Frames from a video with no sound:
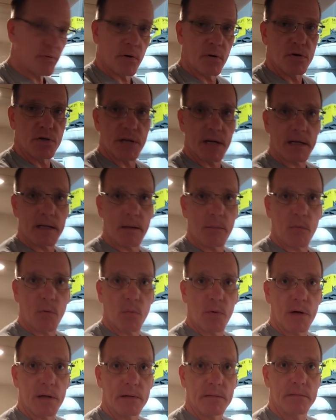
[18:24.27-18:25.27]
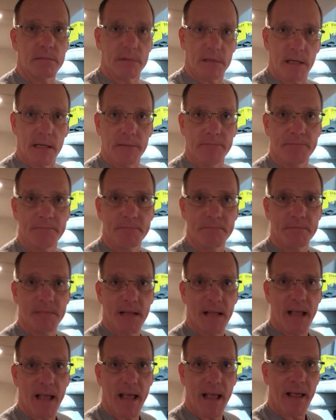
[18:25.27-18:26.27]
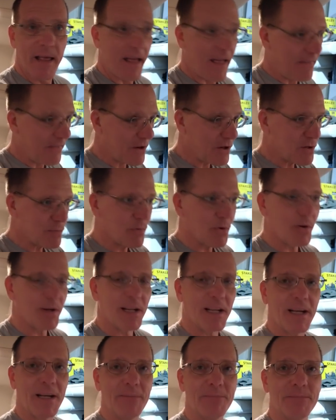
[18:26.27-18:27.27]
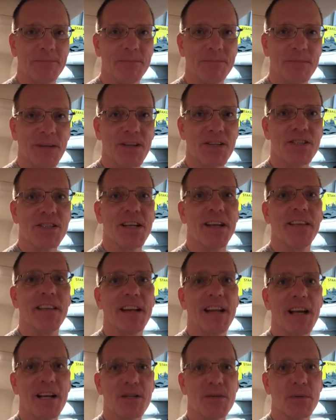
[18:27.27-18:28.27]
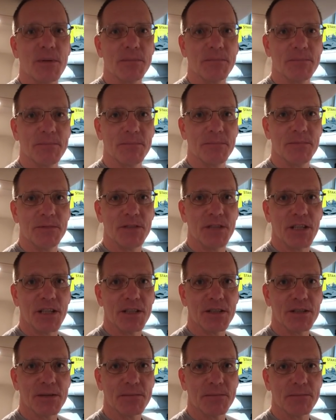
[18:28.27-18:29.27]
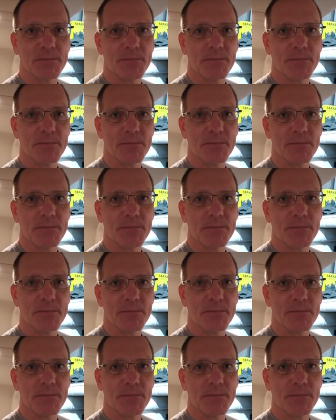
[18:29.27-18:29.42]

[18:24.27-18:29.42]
project number one done, and there's more to come. I'll see you in the next one. Cheers.